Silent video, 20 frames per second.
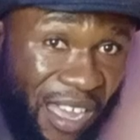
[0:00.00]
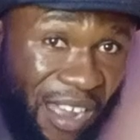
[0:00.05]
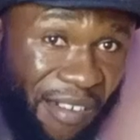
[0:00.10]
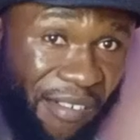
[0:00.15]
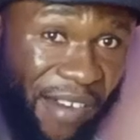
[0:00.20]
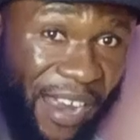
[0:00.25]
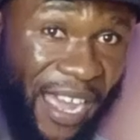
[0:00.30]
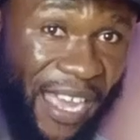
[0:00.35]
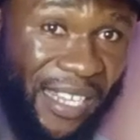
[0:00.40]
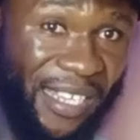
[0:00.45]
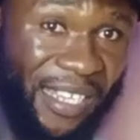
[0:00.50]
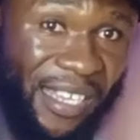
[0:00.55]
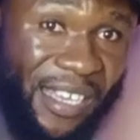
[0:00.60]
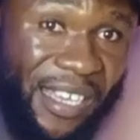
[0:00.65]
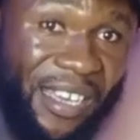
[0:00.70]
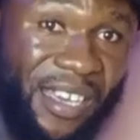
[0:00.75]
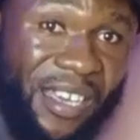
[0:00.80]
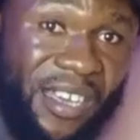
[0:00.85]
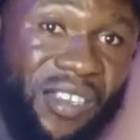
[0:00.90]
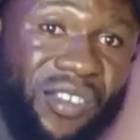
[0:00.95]
right?
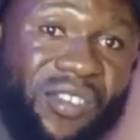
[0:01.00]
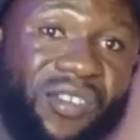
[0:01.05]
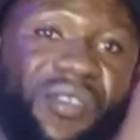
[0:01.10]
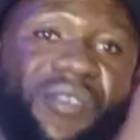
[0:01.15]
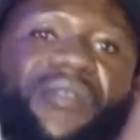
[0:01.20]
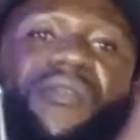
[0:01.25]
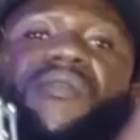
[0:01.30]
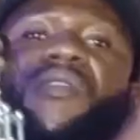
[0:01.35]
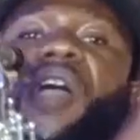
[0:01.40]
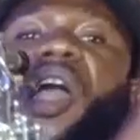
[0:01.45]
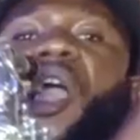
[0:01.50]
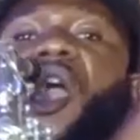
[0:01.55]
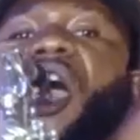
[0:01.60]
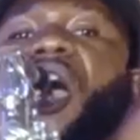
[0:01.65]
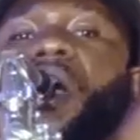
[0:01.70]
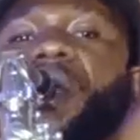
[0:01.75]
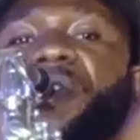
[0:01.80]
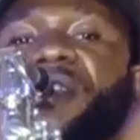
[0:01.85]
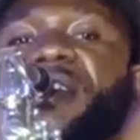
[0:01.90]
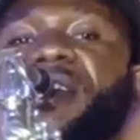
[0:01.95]
So,
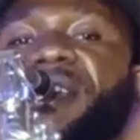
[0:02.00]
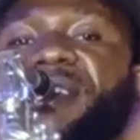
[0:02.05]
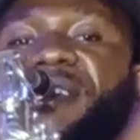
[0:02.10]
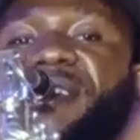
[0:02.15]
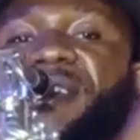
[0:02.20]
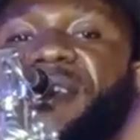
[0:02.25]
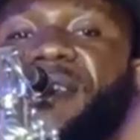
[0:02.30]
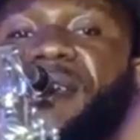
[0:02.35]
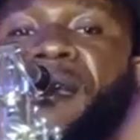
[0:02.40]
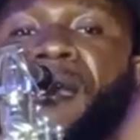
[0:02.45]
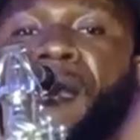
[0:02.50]
how it is.